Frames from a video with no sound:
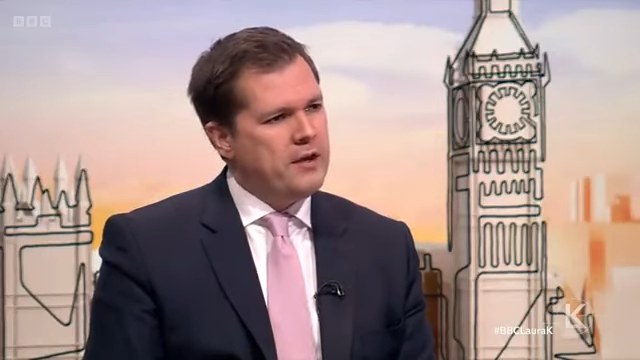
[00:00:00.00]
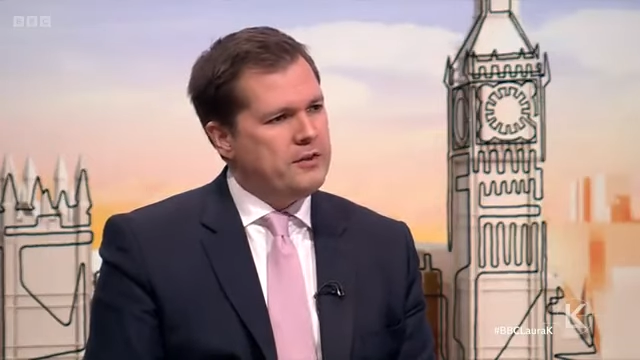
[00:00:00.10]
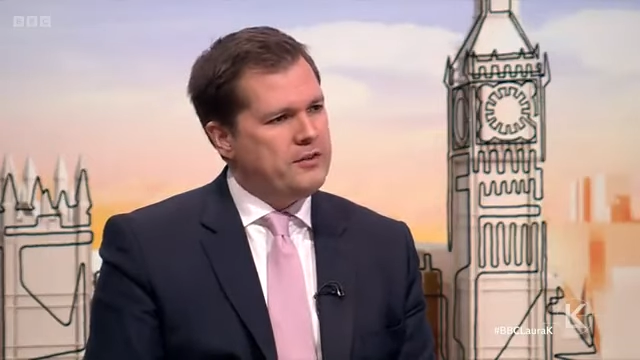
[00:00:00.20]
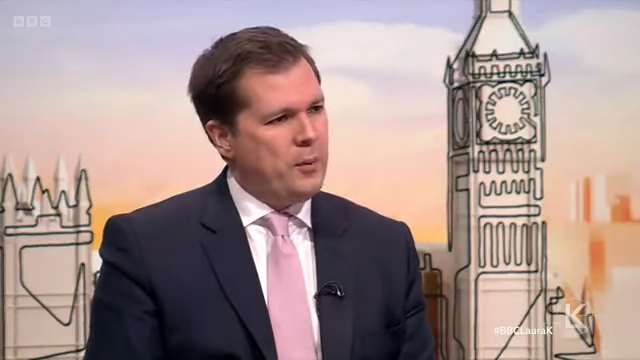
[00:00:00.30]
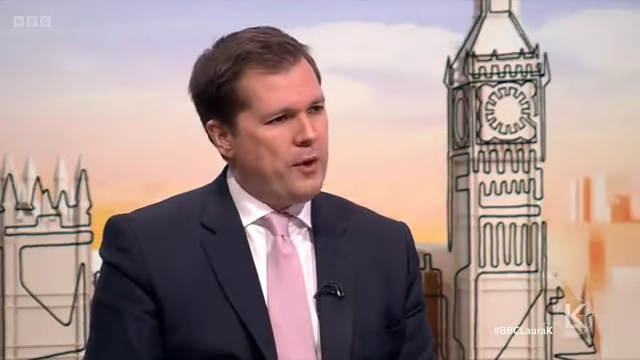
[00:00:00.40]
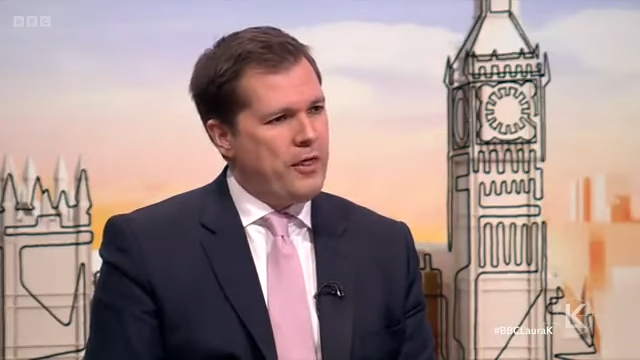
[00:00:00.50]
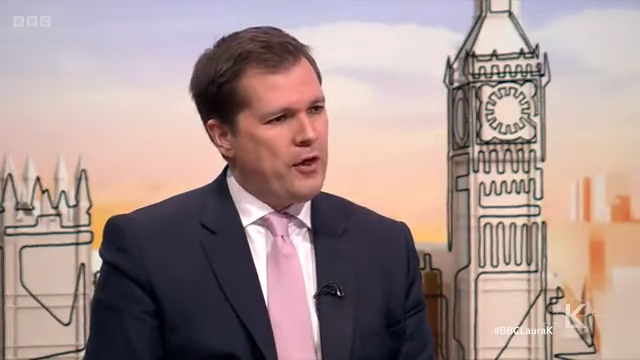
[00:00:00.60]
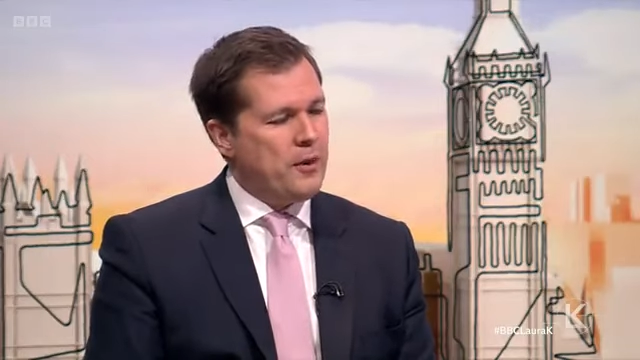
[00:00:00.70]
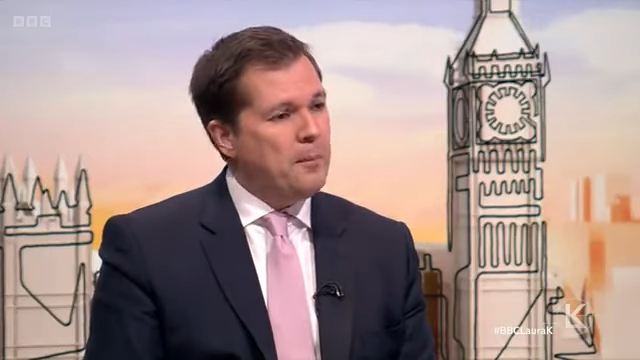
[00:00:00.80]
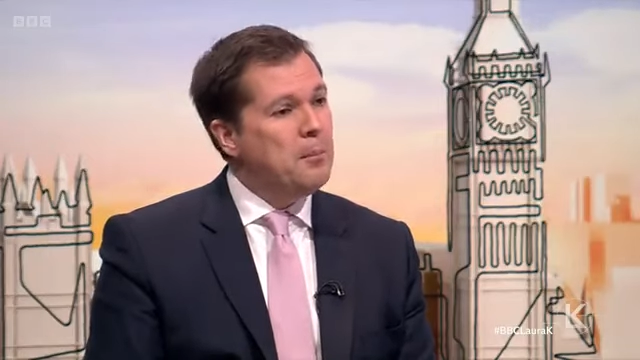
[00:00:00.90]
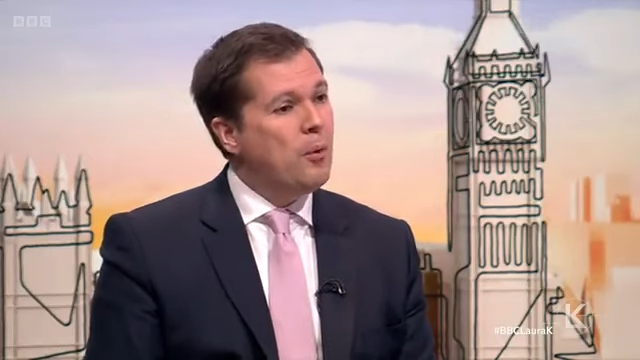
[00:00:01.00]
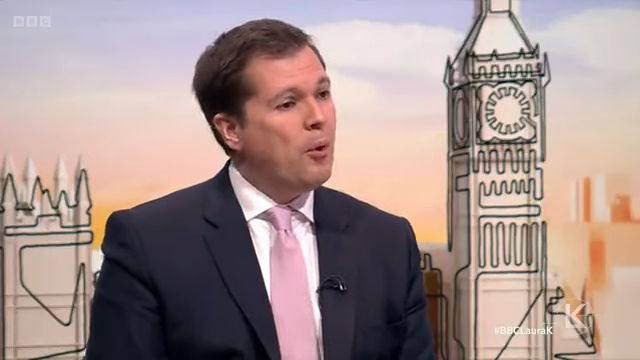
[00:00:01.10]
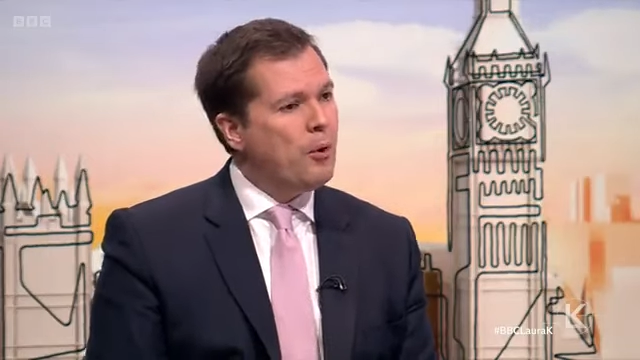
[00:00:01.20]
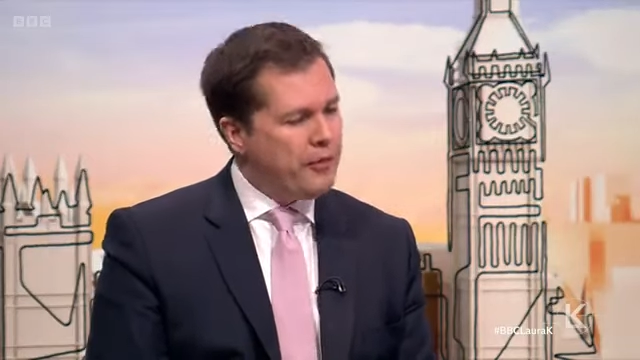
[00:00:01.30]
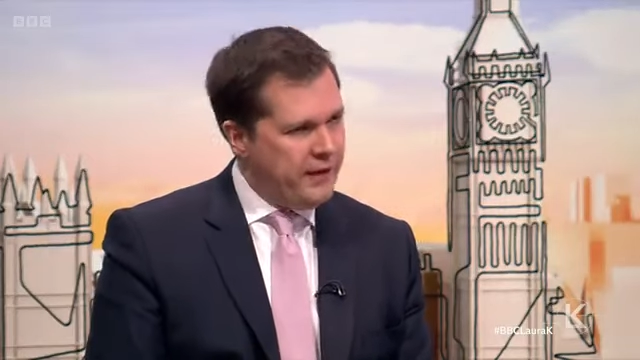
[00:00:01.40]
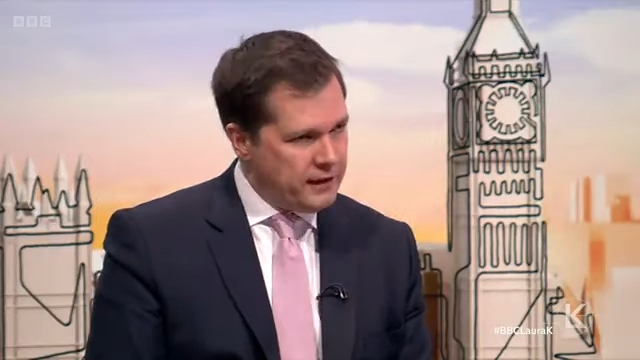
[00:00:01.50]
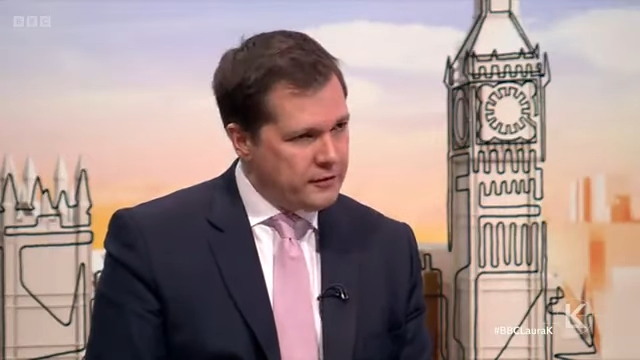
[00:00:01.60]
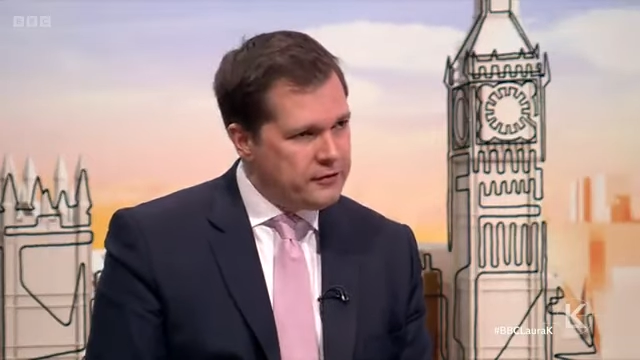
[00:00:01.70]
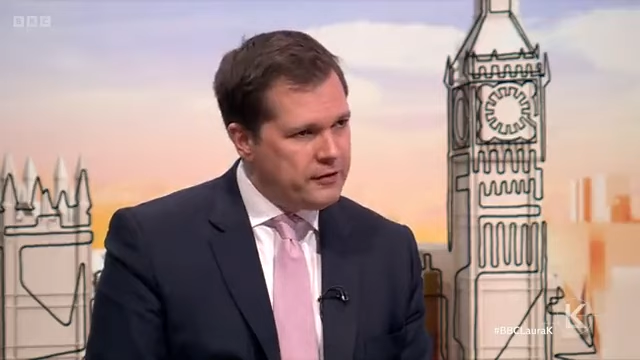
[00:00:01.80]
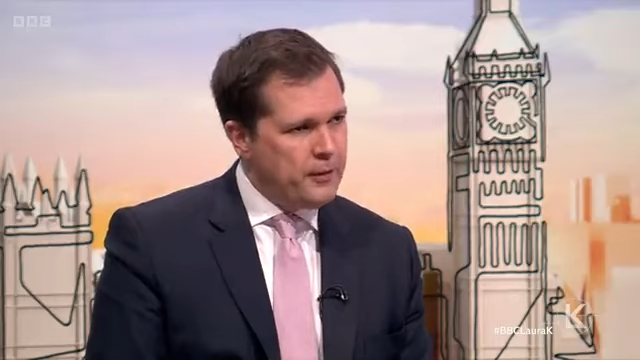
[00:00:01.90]
to see whether there are more
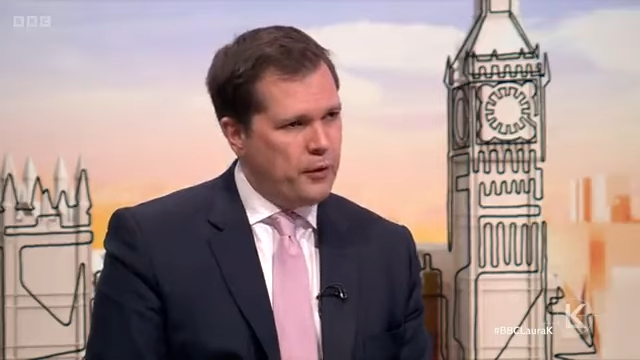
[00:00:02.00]
things